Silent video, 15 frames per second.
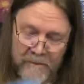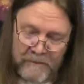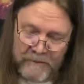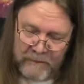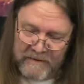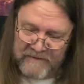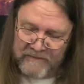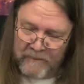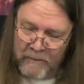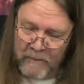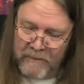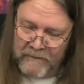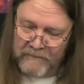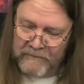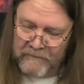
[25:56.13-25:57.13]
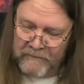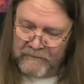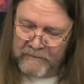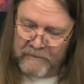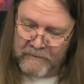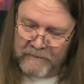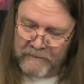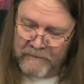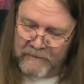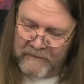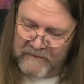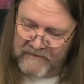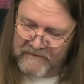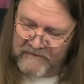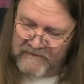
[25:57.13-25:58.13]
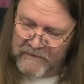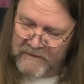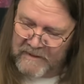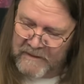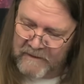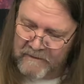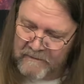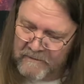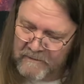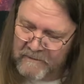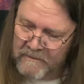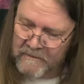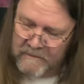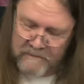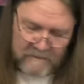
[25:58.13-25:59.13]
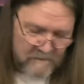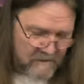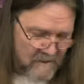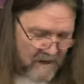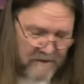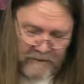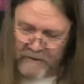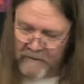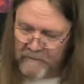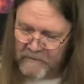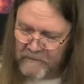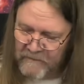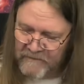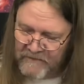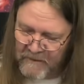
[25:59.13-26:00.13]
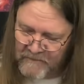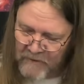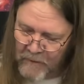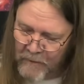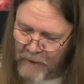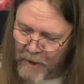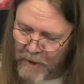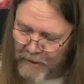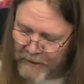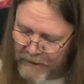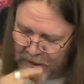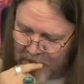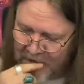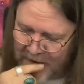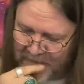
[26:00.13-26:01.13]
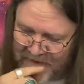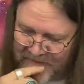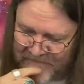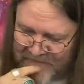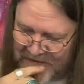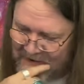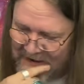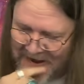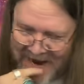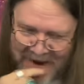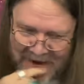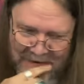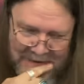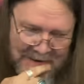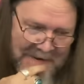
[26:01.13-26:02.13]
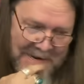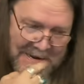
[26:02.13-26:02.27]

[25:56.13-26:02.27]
Three swords. Is this you, Leo? I don't know. Something's going on here. I'm going to figure it out.